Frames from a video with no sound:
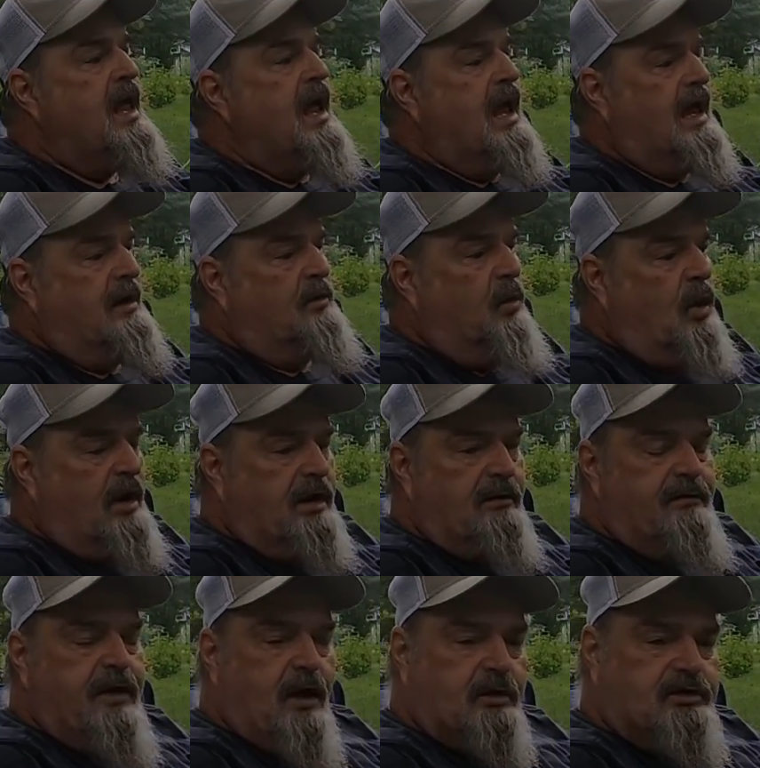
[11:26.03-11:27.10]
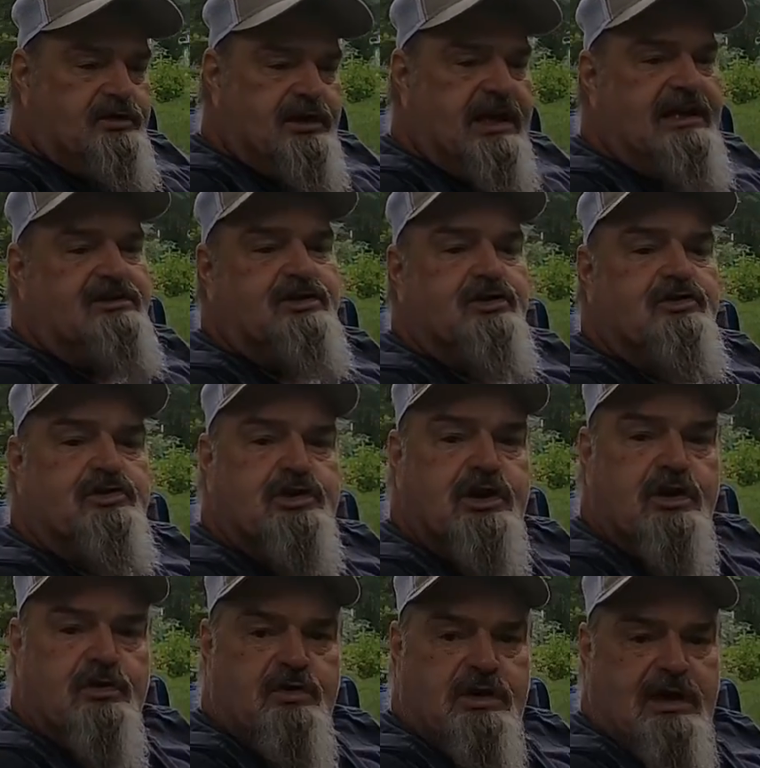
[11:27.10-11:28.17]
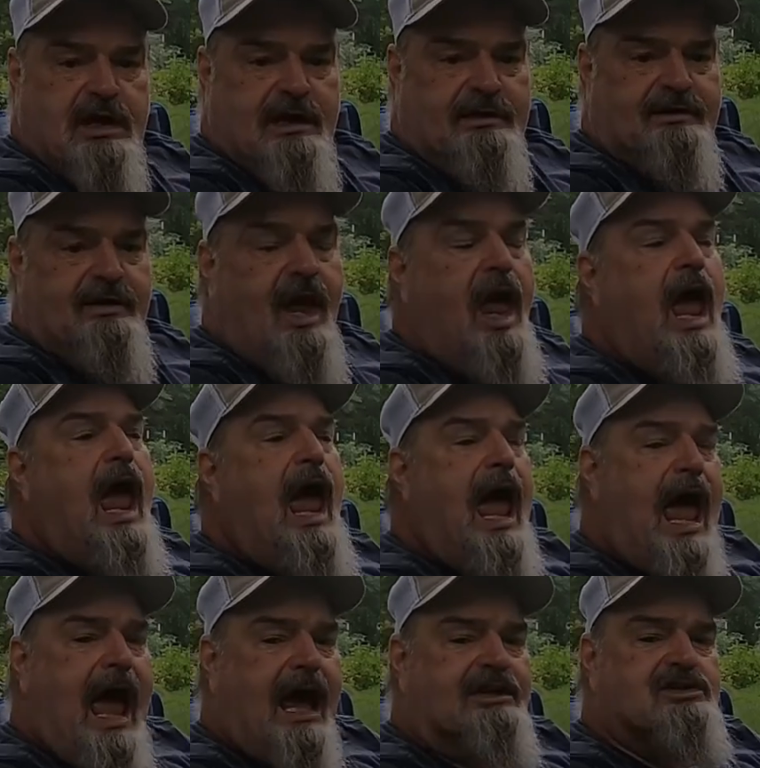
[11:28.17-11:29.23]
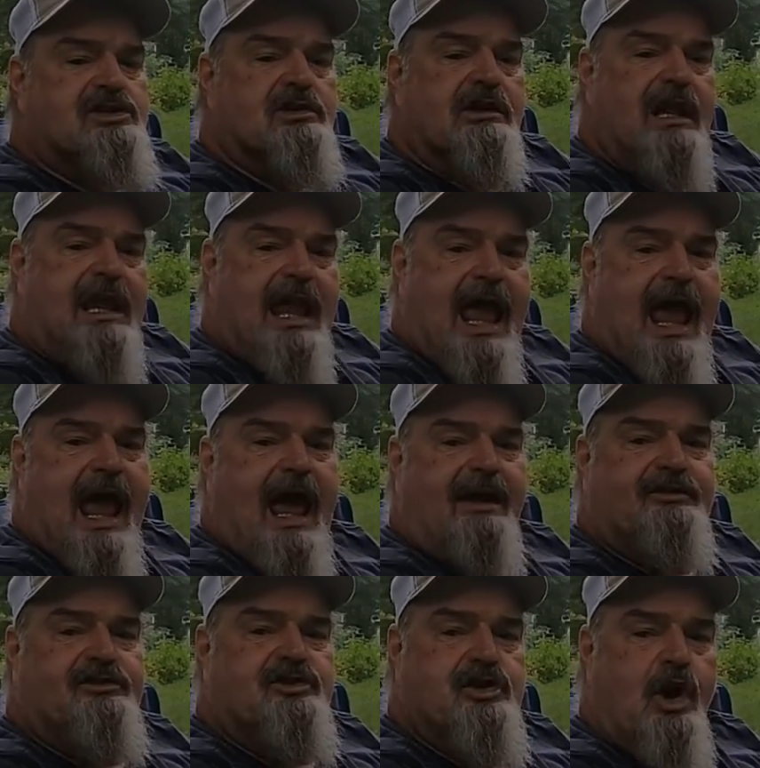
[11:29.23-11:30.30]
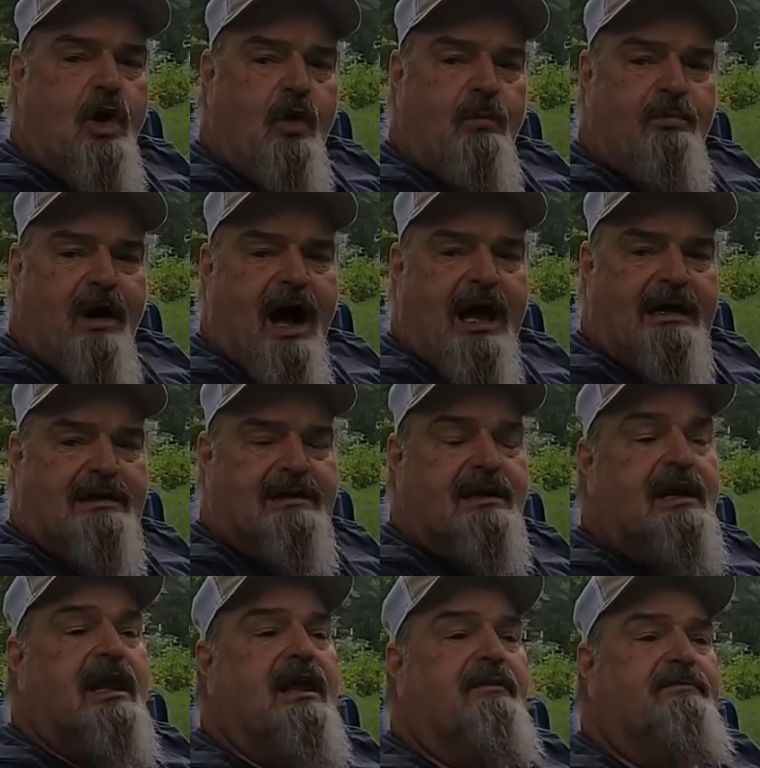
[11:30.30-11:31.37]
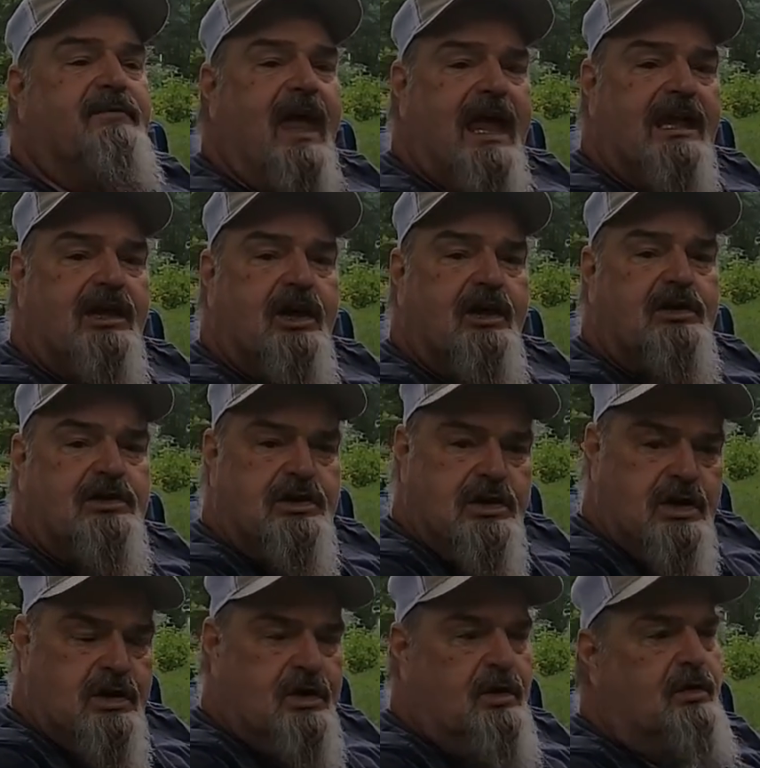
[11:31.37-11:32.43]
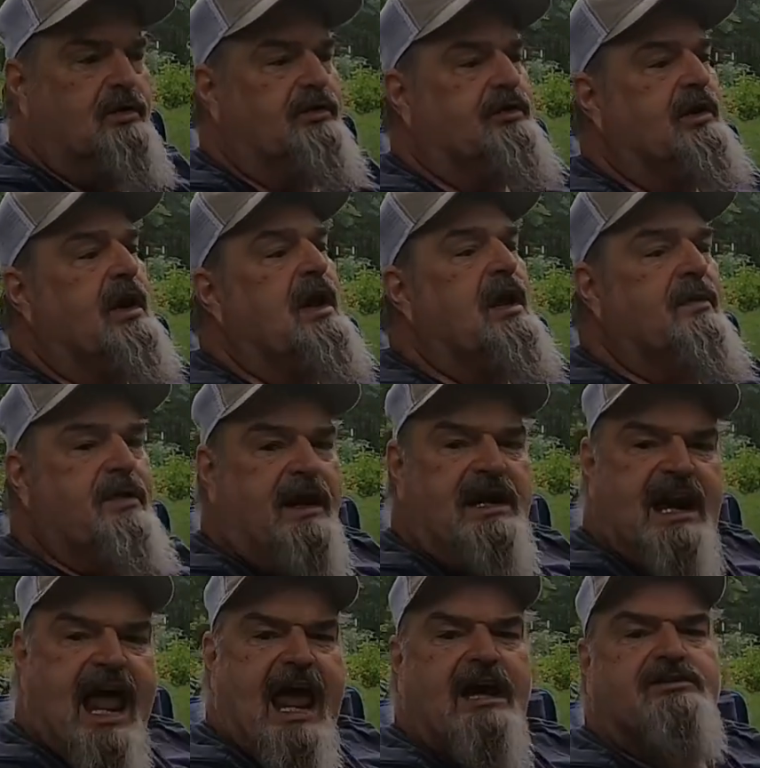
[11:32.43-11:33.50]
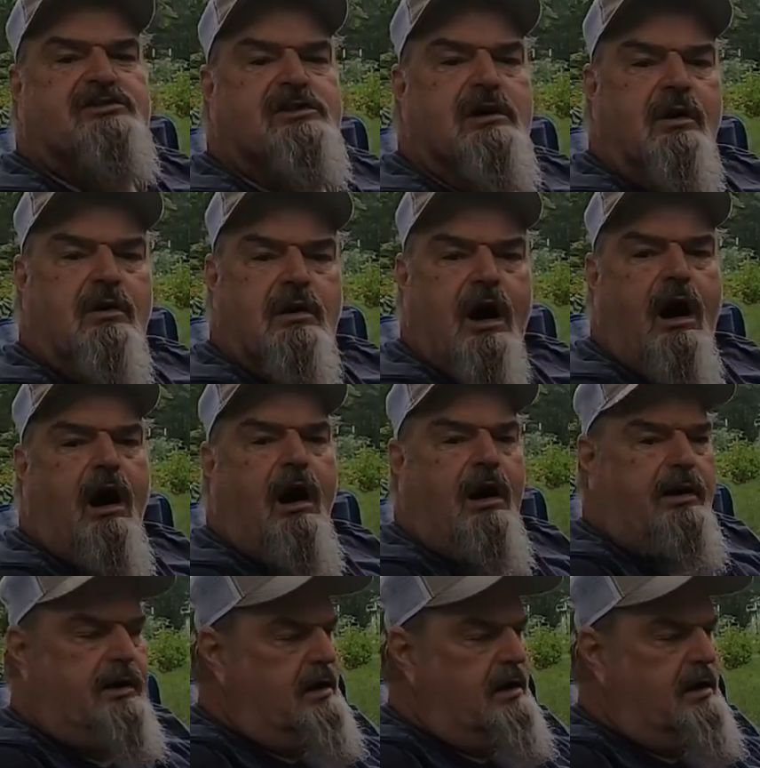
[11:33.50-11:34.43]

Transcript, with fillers: and one of those teachers' unions actually asked Joe Biden if they could use the National Guard